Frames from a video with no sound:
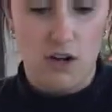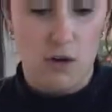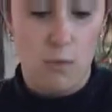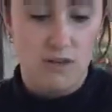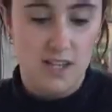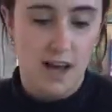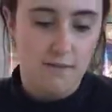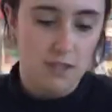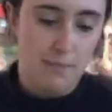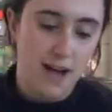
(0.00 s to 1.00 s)
you're going to want to
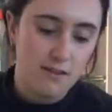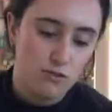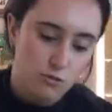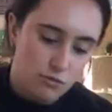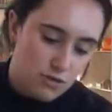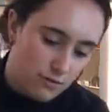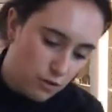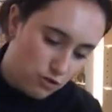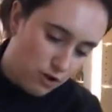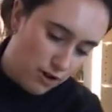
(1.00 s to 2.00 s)
have some handles for
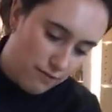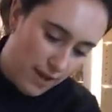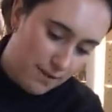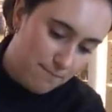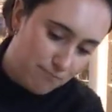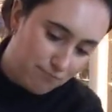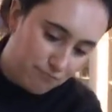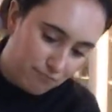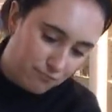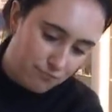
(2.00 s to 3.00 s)
your trophy.
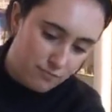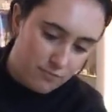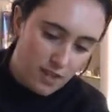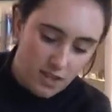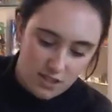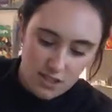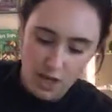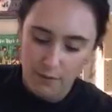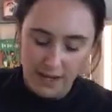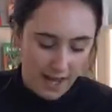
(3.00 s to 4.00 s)

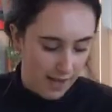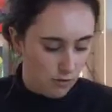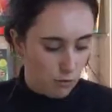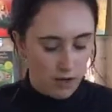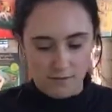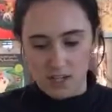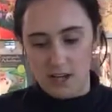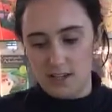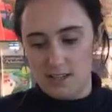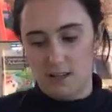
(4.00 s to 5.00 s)
So again, all I've
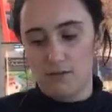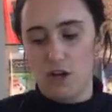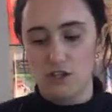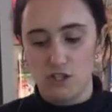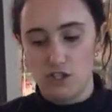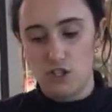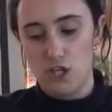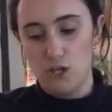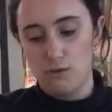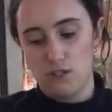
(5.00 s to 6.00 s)
done is I've cut
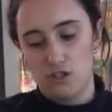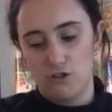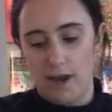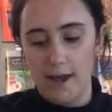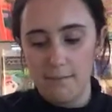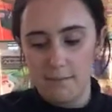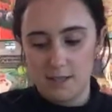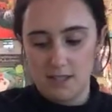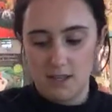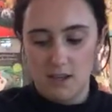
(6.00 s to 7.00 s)
two
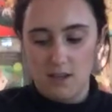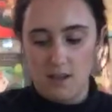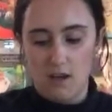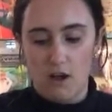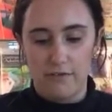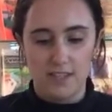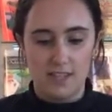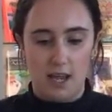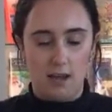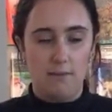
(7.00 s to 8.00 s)
strips of the
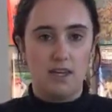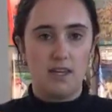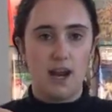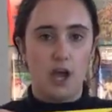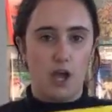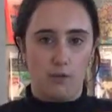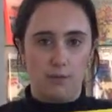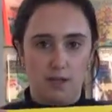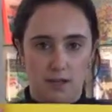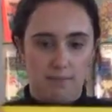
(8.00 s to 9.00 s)
same yellow
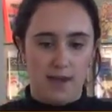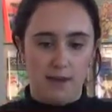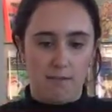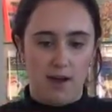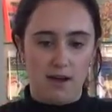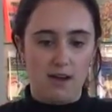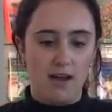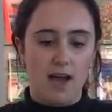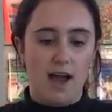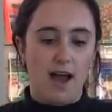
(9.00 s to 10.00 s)
paper,
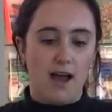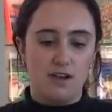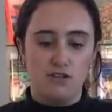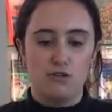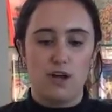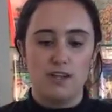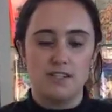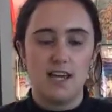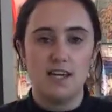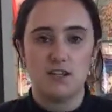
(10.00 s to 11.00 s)
and you're going
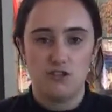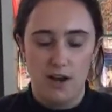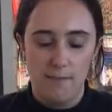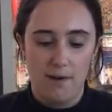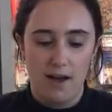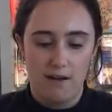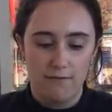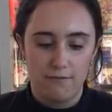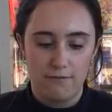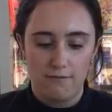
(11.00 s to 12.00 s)
to take a strip and
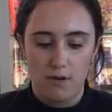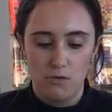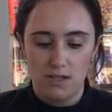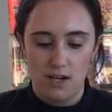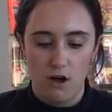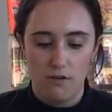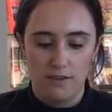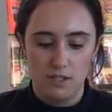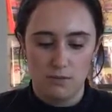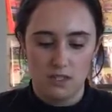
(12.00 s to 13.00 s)
fold it in half
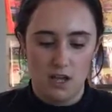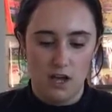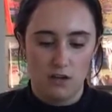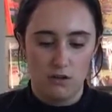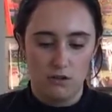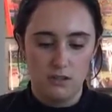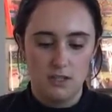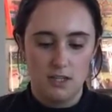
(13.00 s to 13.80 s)
into a circle,